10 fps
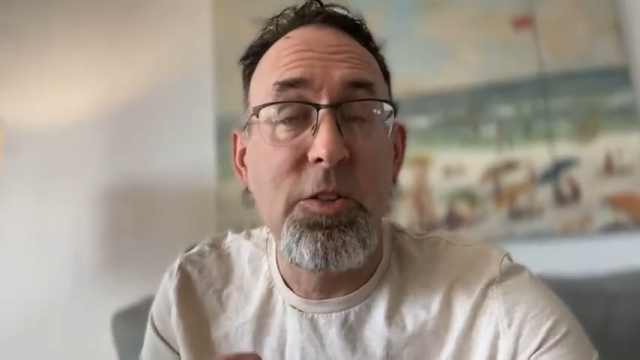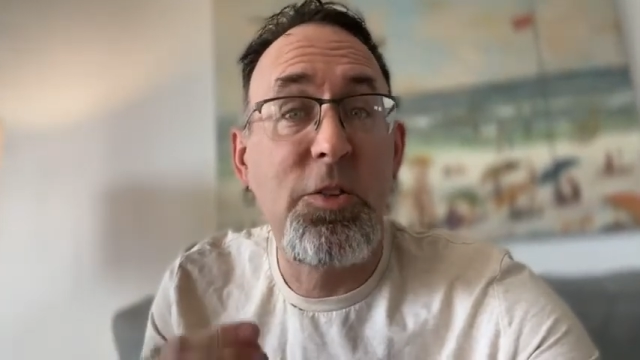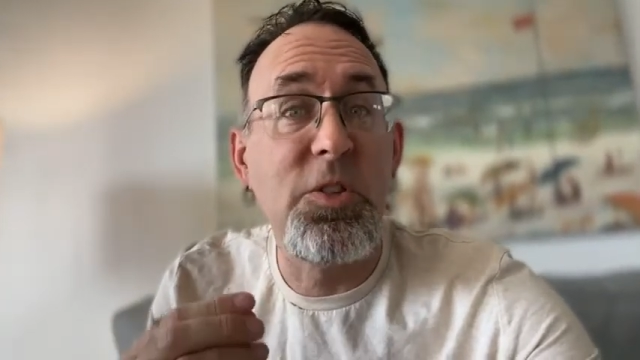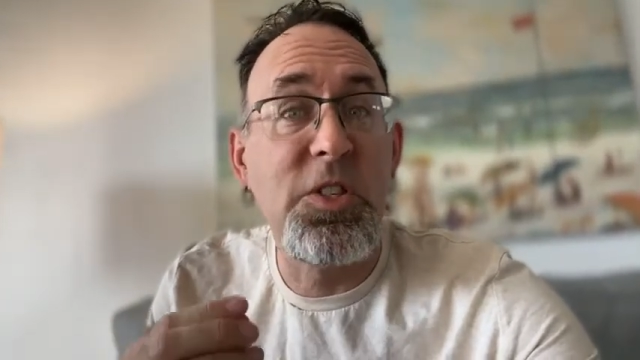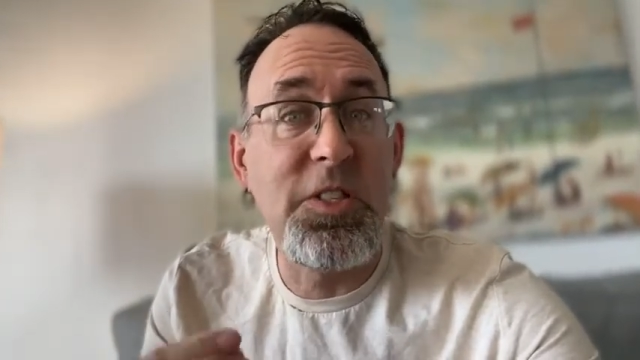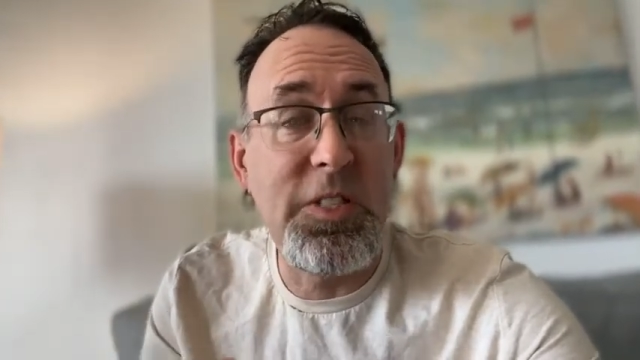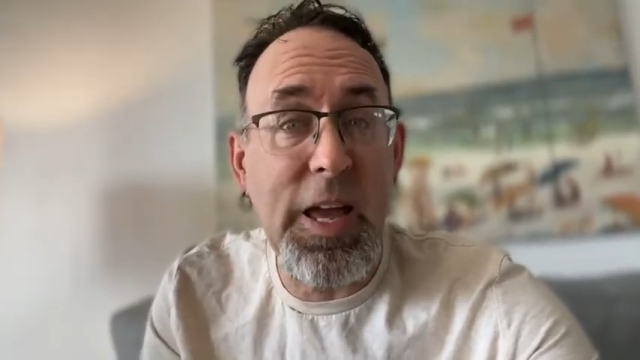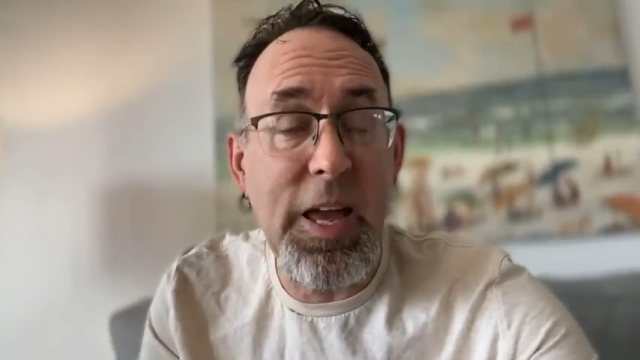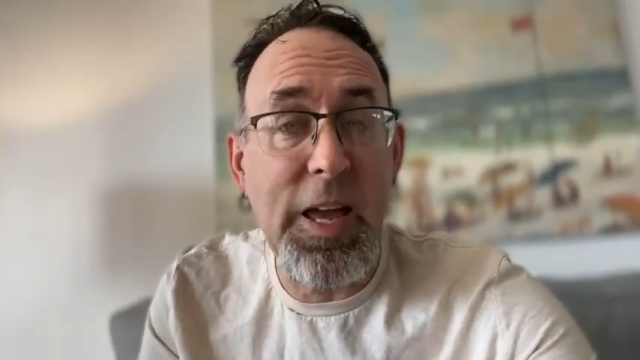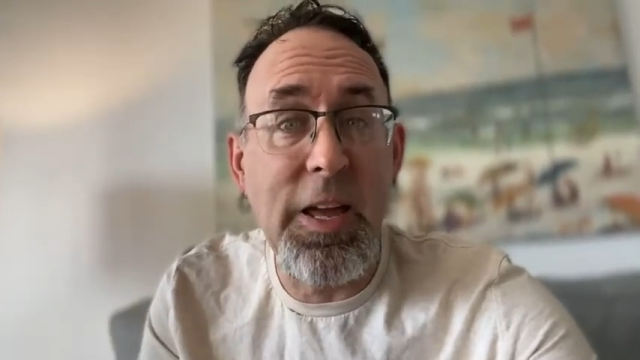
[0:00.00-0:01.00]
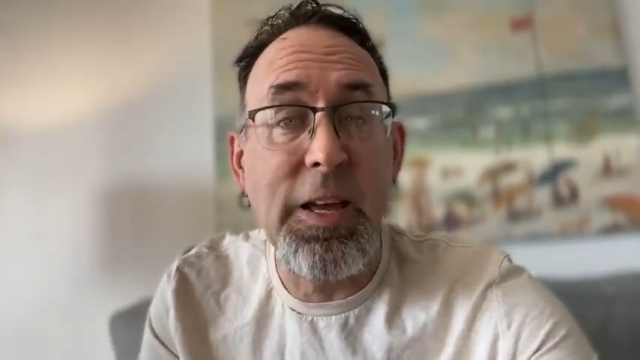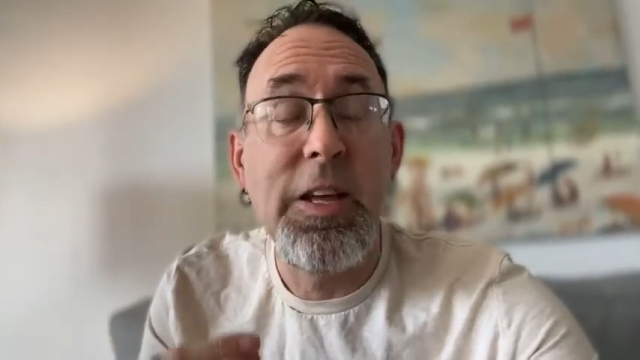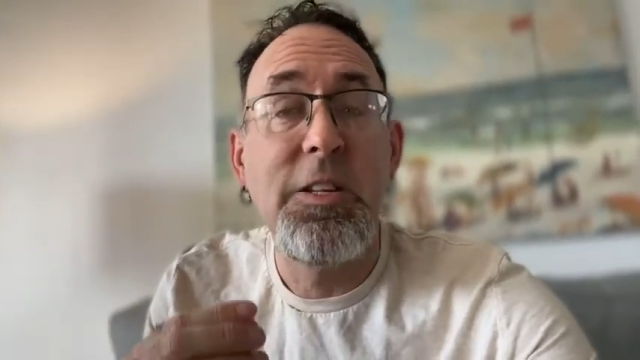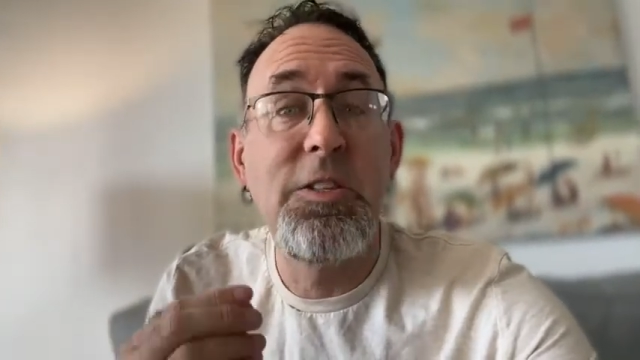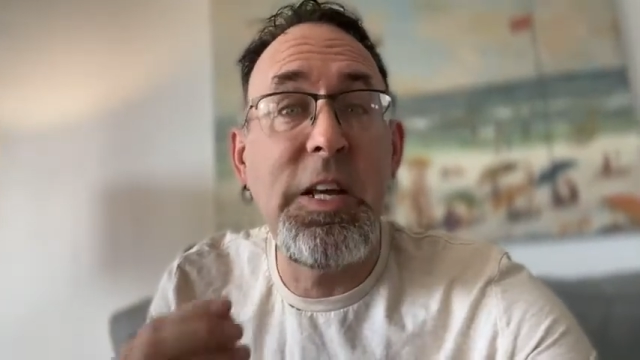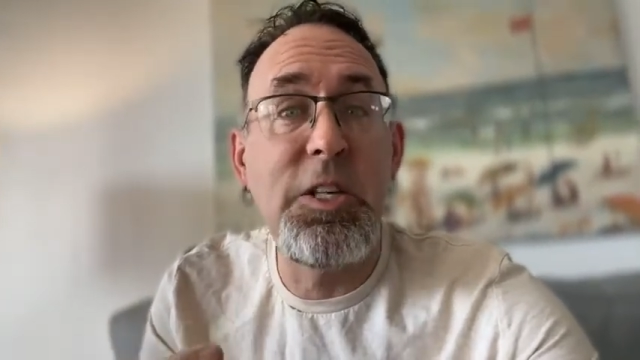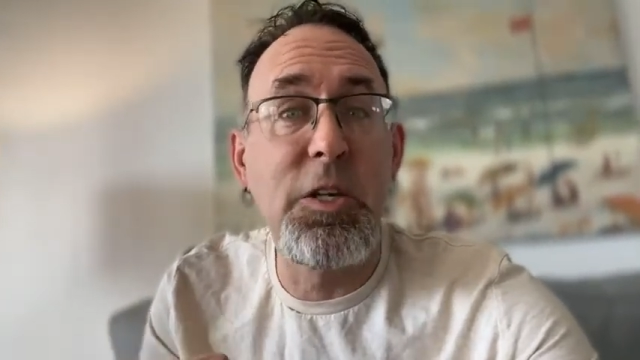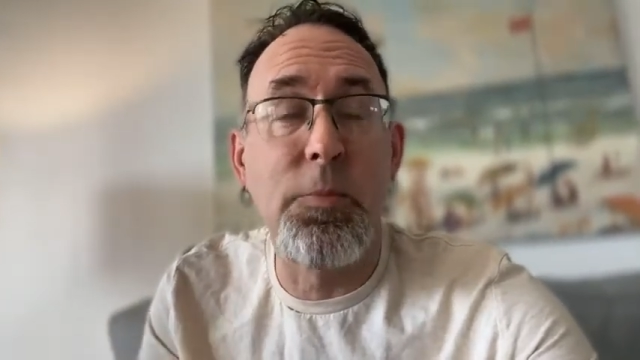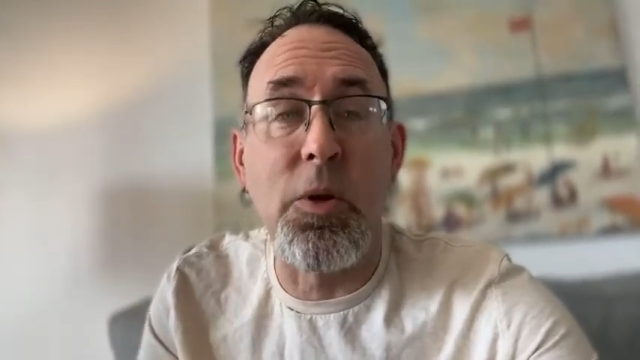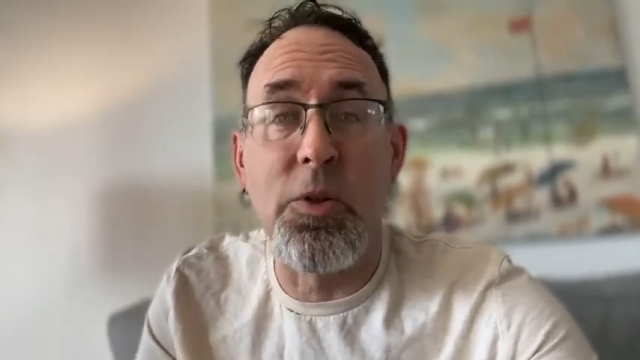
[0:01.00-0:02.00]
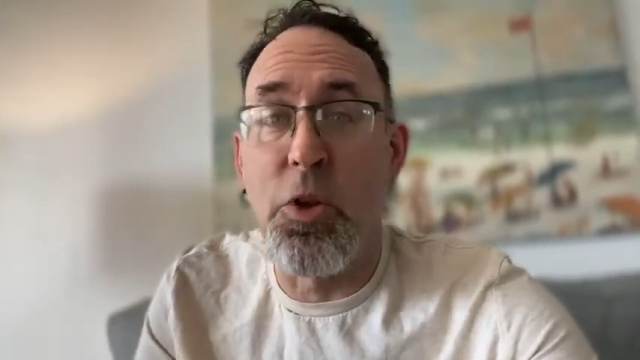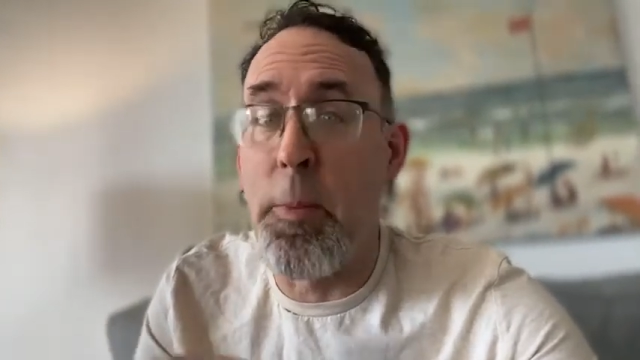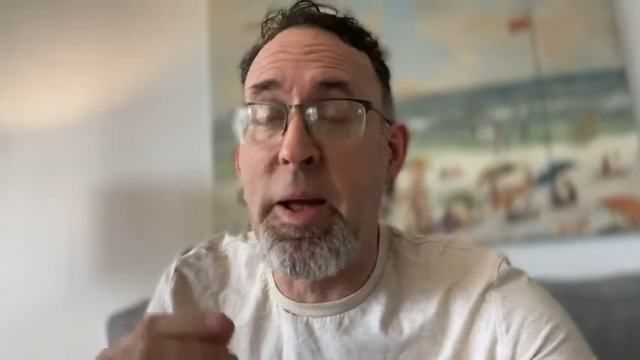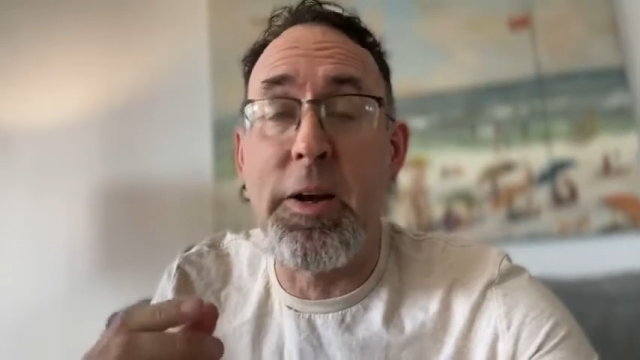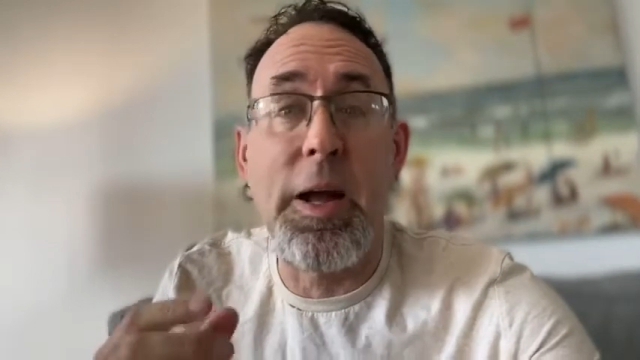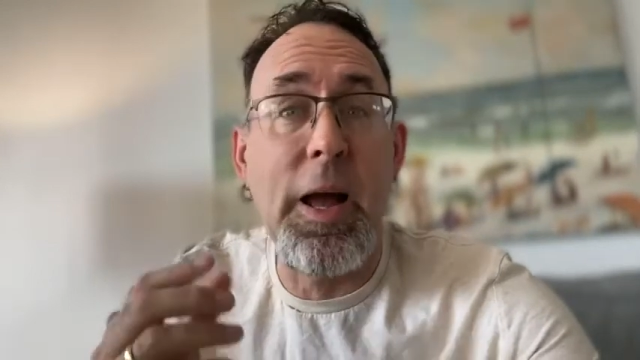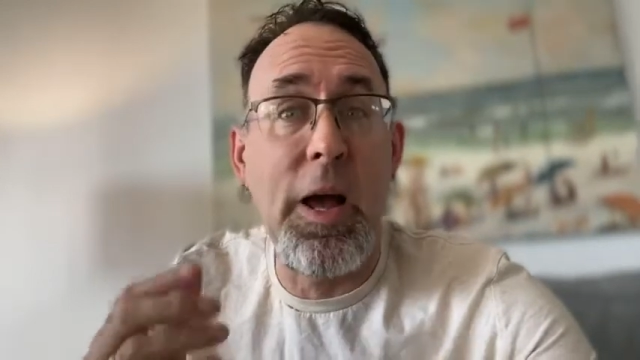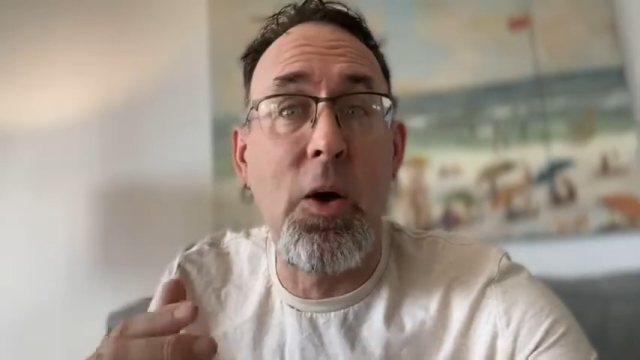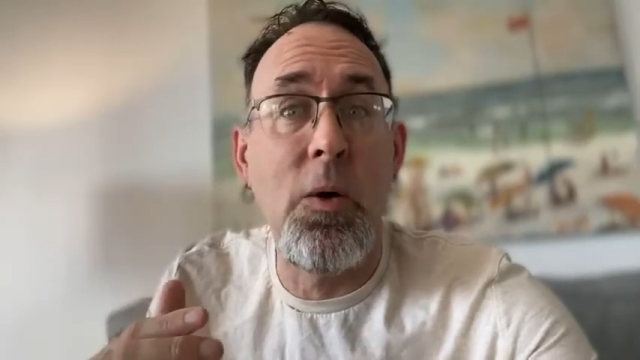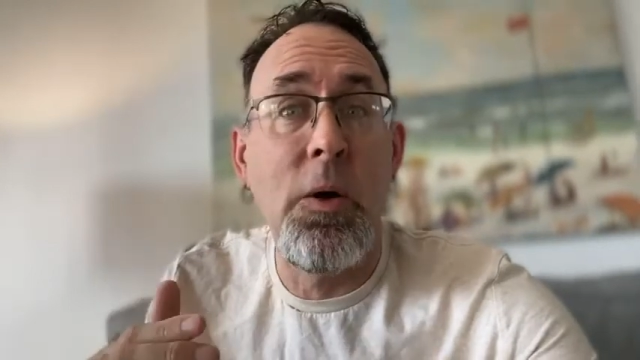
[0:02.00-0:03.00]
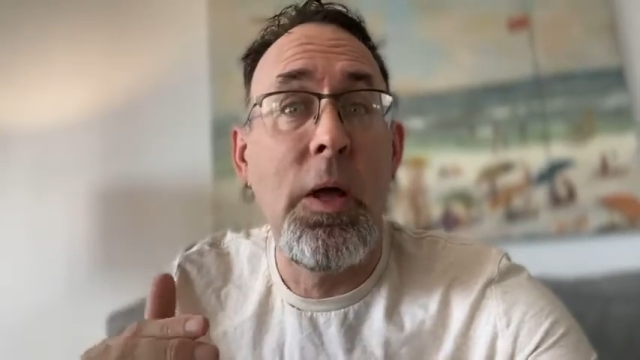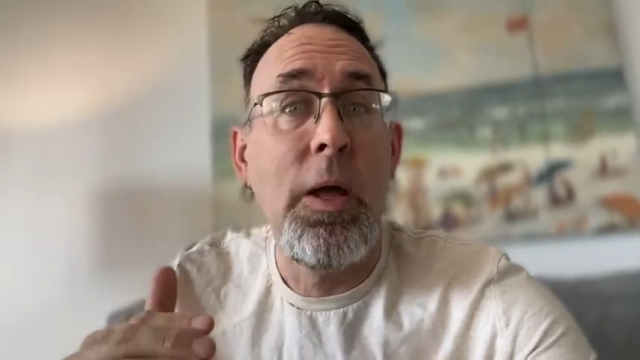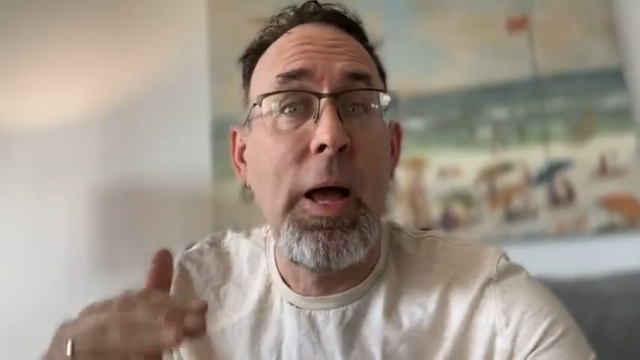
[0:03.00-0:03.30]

to stay teachable no matter how